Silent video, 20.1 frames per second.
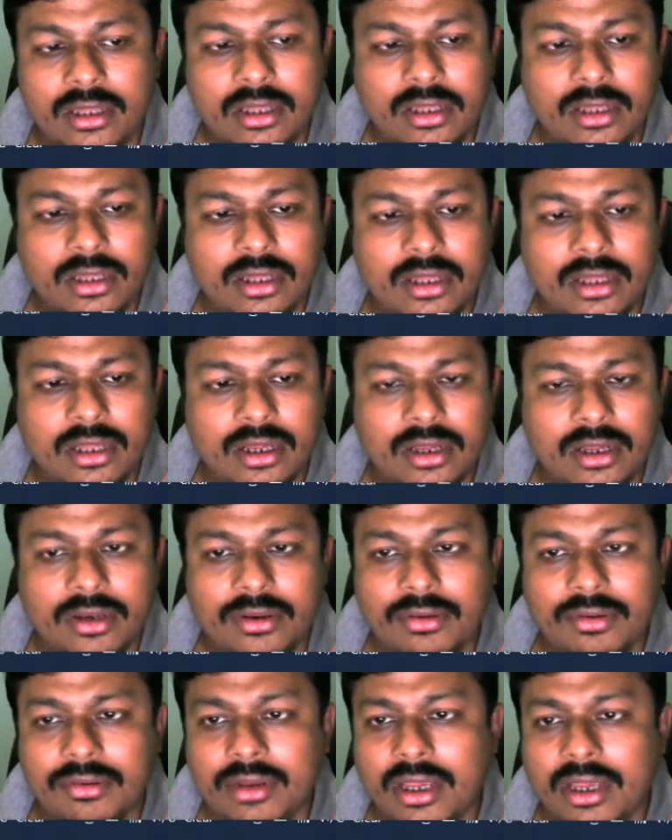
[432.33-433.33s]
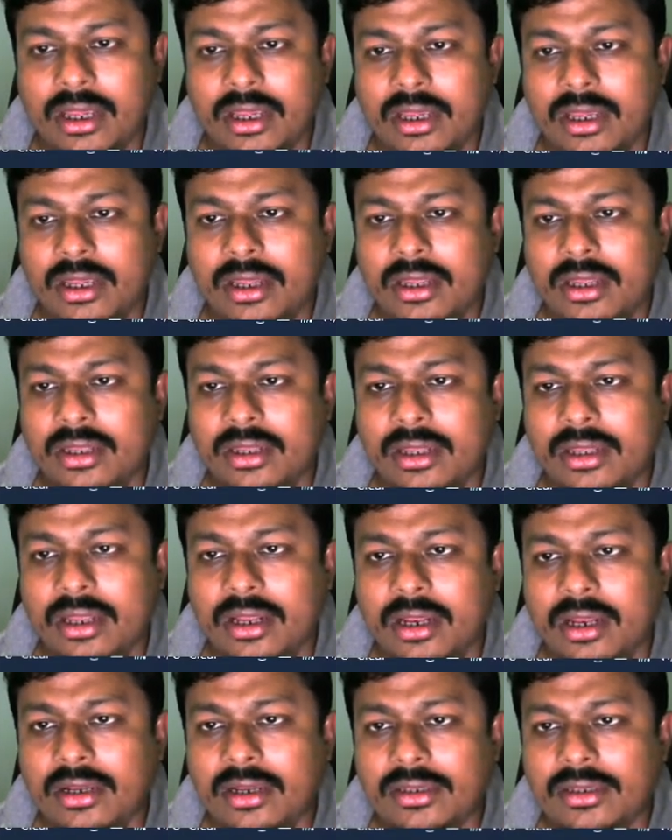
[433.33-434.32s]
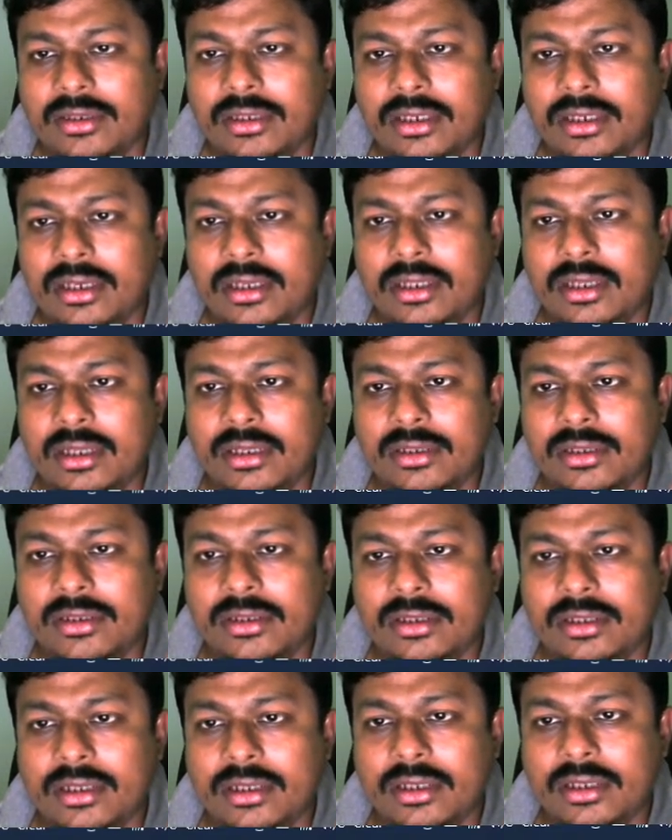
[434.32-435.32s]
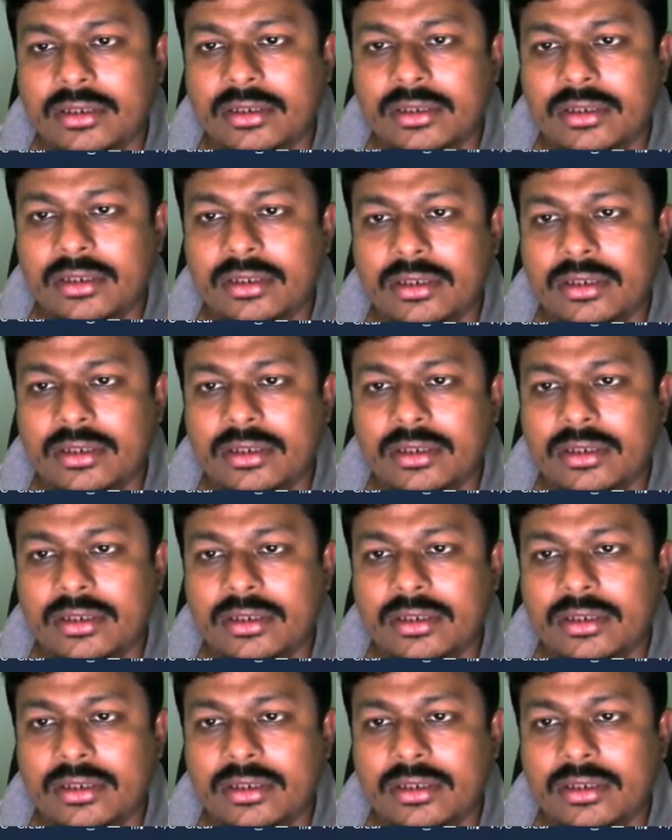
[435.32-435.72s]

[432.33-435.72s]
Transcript: click on OK. Then let us see this.